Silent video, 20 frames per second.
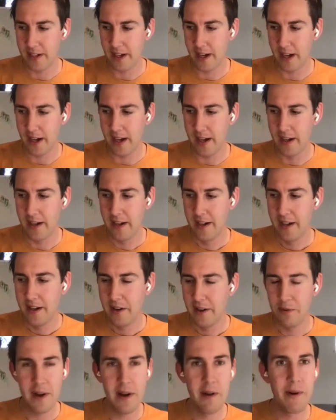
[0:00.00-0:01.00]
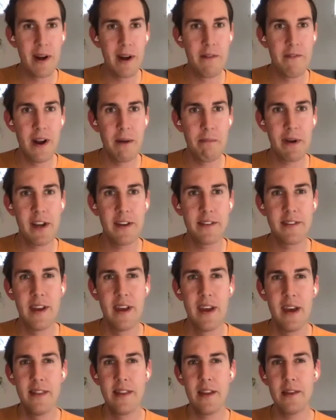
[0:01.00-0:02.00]
Uh, really, really fun, because
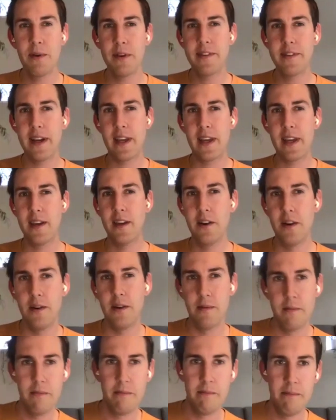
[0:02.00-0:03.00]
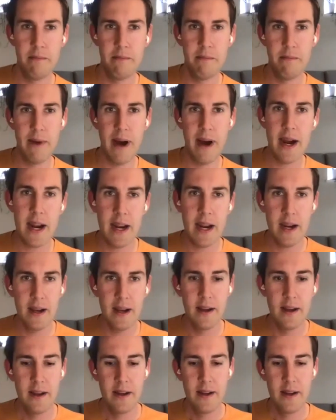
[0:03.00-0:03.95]
this was like, you know, my